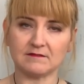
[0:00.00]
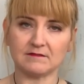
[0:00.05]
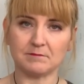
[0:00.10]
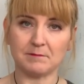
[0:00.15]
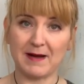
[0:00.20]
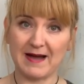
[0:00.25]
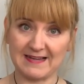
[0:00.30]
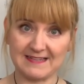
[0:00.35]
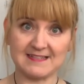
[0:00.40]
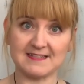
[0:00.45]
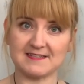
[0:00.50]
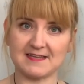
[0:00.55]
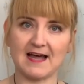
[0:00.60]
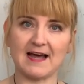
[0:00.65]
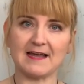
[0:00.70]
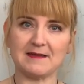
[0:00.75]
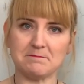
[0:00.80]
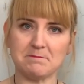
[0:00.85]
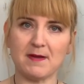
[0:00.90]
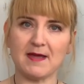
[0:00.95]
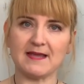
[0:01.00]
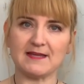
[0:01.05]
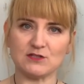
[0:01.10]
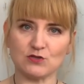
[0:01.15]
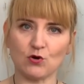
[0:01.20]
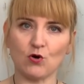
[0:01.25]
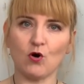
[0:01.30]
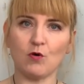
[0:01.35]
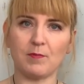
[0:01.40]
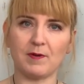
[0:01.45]
my design made
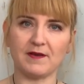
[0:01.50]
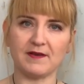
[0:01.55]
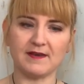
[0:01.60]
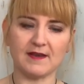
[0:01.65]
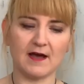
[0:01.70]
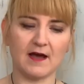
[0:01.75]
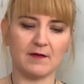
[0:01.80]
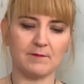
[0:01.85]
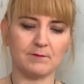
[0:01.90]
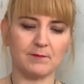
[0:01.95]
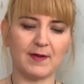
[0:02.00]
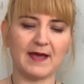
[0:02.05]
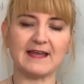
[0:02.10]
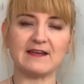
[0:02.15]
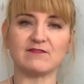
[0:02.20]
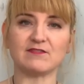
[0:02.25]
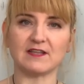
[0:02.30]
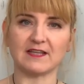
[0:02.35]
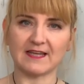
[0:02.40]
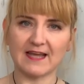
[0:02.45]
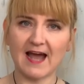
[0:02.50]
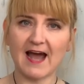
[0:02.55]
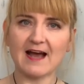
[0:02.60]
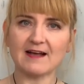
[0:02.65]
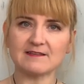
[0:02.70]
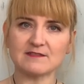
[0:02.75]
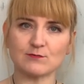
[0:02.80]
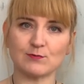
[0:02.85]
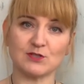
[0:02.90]
up and paid for the cast,